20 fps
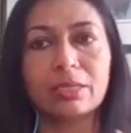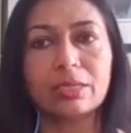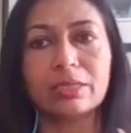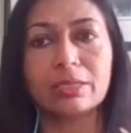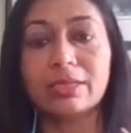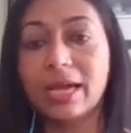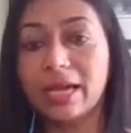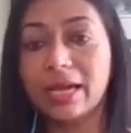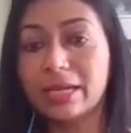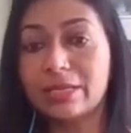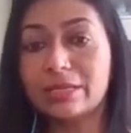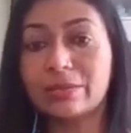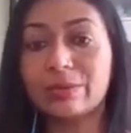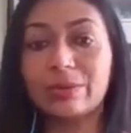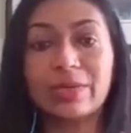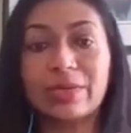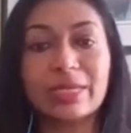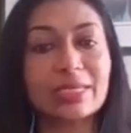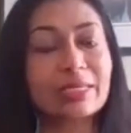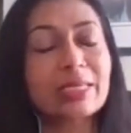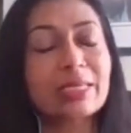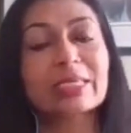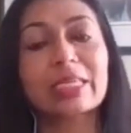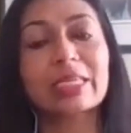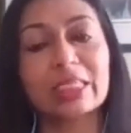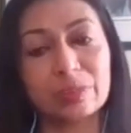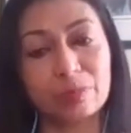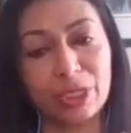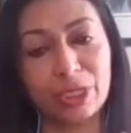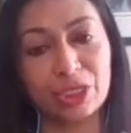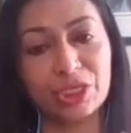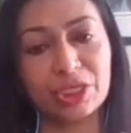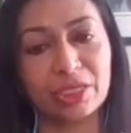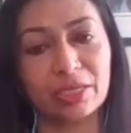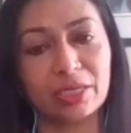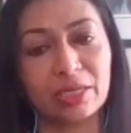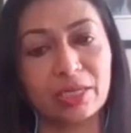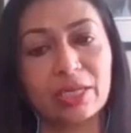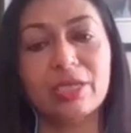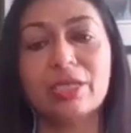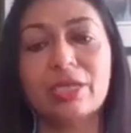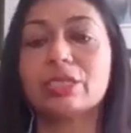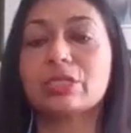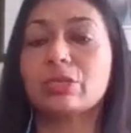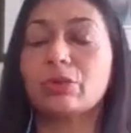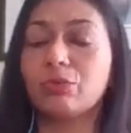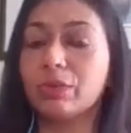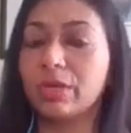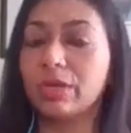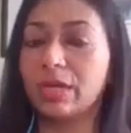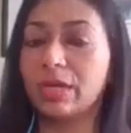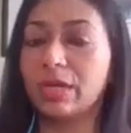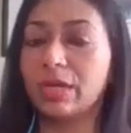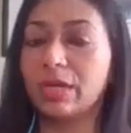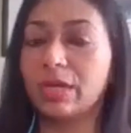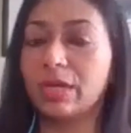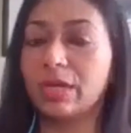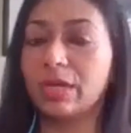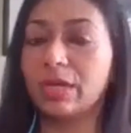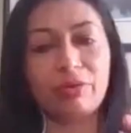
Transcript: That is known as the suspension. So we have